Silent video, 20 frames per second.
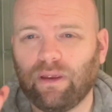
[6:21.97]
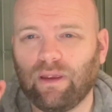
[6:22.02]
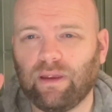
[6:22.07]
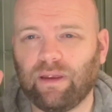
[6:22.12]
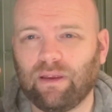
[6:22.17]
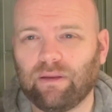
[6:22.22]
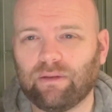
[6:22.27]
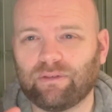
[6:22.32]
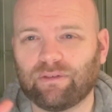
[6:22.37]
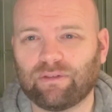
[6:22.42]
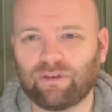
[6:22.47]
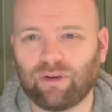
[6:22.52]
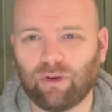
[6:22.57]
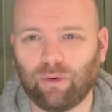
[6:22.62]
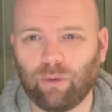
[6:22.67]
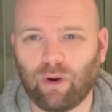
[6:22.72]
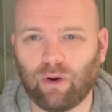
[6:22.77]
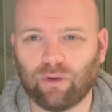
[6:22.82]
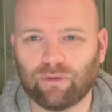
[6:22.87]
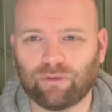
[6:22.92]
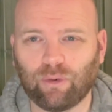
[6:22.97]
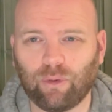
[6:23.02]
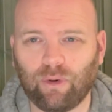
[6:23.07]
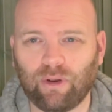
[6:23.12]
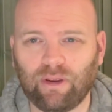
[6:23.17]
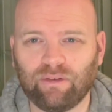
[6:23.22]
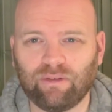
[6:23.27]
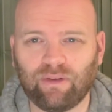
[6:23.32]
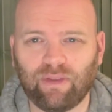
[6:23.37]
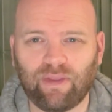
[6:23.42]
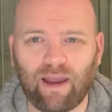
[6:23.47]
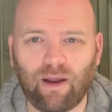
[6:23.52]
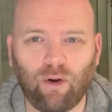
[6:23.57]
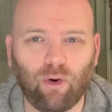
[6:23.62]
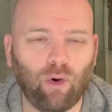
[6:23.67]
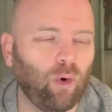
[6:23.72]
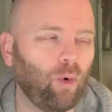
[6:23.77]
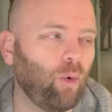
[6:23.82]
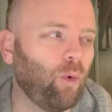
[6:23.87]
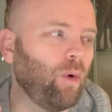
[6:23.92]
It's 2 Hot Toys in that
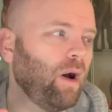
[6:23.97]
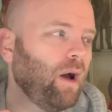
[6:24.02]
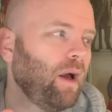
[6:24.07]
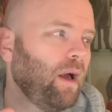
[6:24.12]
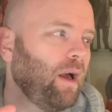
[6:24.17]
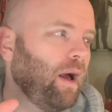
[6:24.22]
haul.